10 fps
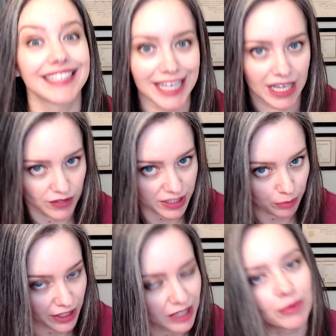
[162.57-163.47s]
if it's
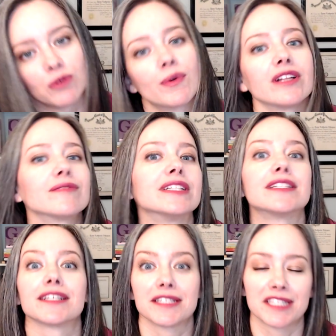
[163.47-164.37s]
applicable, relevant,
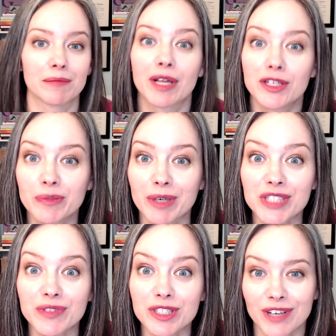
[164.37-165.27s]
doesn't seem like too much of
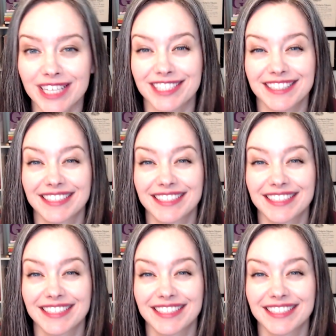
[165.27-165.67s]
a stretch.